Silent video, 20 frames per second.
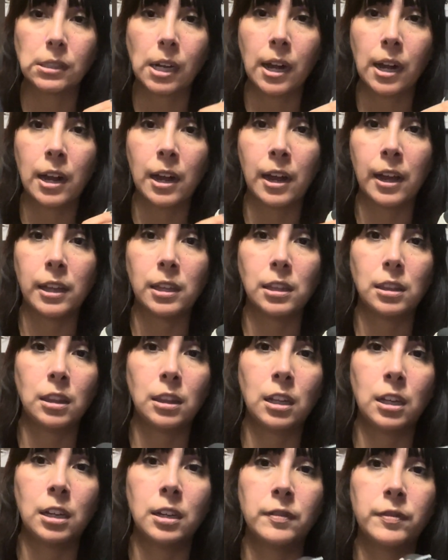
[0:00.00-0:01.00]
it. I
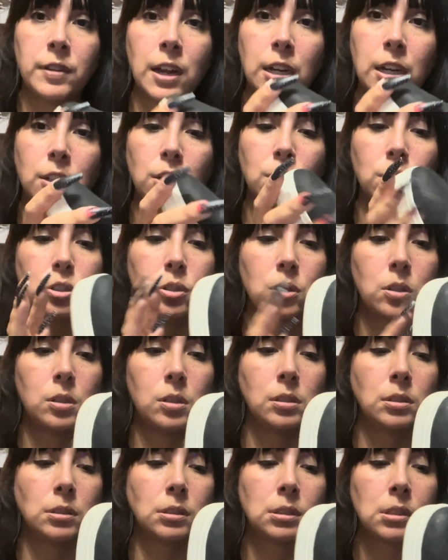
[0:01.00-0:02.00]
love Dr.
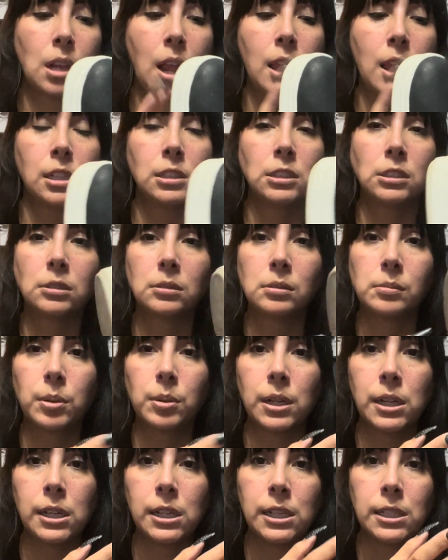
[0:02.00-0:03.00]
Scholes.
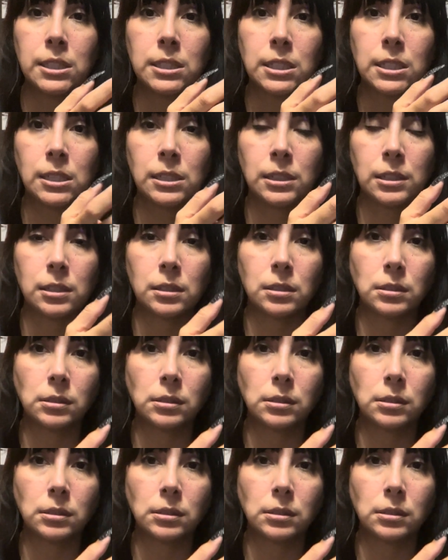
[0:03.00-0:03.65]
Pretty decent